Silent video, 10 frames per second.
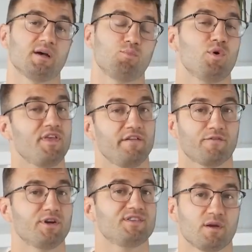up with a
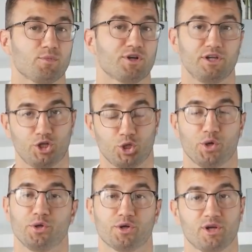free summary
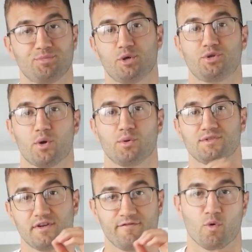showing your crypto
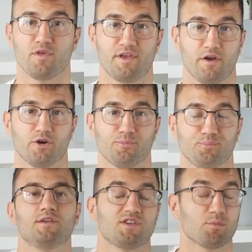totals for the year.
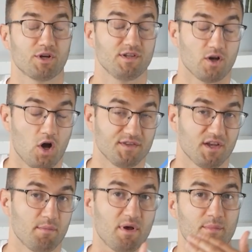The summary is
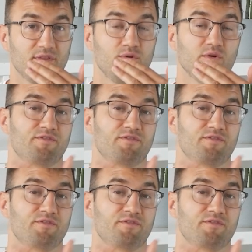awesome, but to